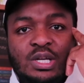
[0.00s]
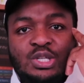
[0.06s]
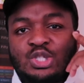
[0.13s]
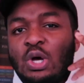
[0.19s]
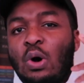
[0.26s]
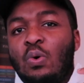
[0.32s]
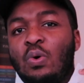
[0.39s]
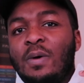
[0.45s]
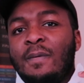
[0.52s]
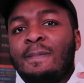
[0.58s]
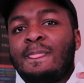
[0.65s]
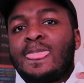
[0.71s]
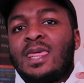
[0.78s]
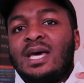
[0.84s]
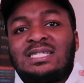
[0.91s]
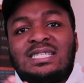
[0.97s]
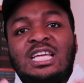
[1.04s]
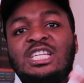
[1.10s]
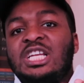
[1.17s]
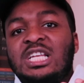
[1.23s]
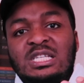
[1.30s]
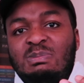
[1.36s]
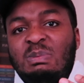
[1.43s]
So
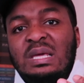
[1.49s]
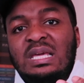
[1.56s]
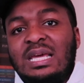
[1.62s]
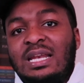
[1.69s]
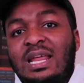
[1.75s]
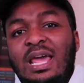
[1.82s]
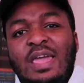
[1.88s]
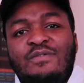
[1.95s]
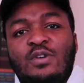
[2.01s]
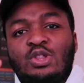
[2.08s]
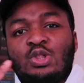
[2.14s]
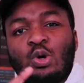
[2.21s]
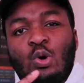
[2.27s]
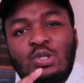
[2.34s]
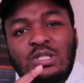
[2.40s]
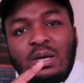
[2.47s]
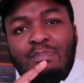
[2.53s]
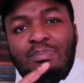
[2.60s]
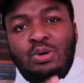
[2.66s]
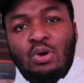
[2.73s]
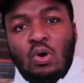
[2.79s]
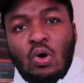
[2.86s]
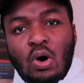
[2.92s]
essentially speaking, if your thoughts are
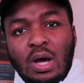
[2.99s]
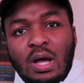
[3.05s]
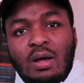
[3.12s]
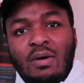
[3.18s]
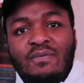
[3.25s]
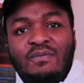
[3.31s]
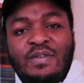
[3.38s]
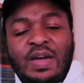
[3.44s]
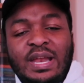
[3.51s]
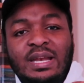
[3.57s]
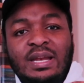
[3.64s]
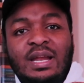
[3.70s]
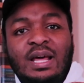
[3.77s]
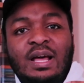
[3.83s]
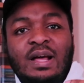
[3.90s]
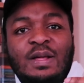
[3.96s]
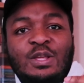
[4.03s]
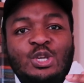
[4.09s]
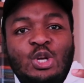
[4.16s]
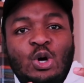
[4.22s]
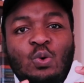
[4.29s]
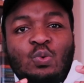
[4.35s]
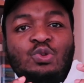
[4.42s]
pure, then
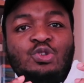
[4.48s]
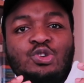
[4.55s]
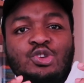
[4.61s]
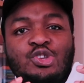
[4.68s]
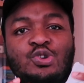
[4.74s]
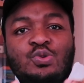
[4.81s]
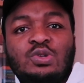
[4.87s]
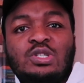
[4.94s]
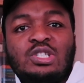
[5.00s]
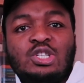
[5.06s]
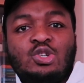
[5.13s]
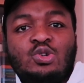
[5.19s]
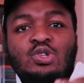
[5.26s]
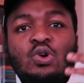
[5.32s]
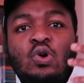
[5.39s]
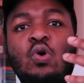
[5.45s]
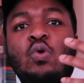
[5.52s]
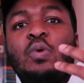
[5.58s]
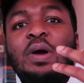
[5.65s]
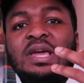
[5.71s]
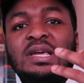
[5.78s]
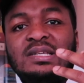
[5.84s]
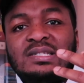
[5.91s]
you know you'd
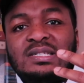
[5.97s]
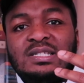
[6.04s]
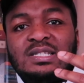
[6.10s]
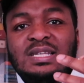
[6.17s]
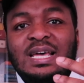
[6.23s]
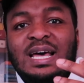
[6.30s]
always